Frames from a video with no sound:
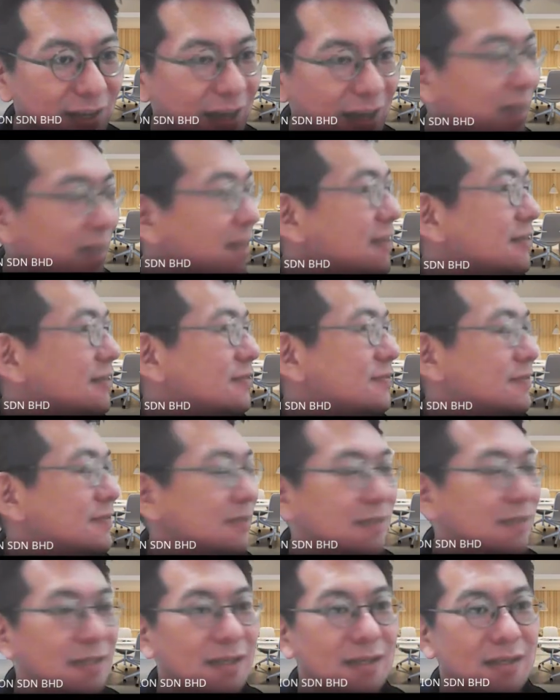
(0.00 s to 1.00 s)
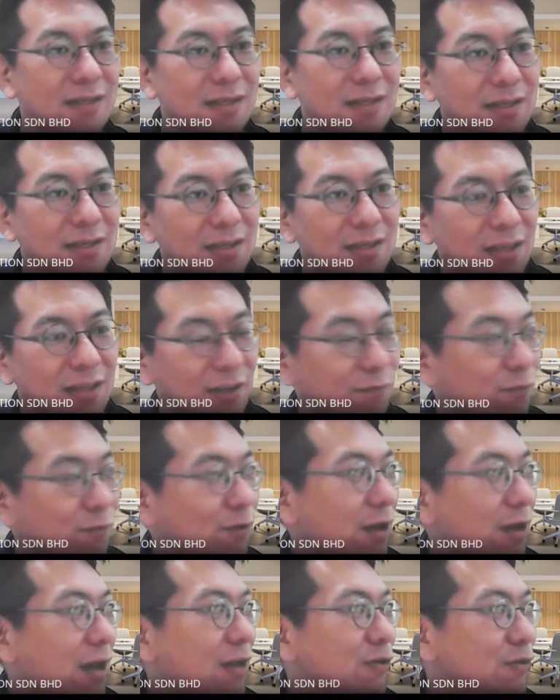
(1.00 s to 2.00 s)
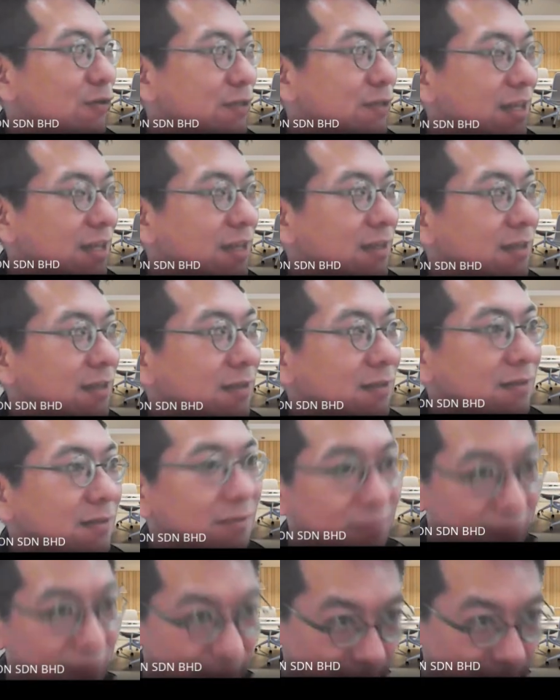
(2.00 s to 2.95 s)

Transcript: Okay, if you are using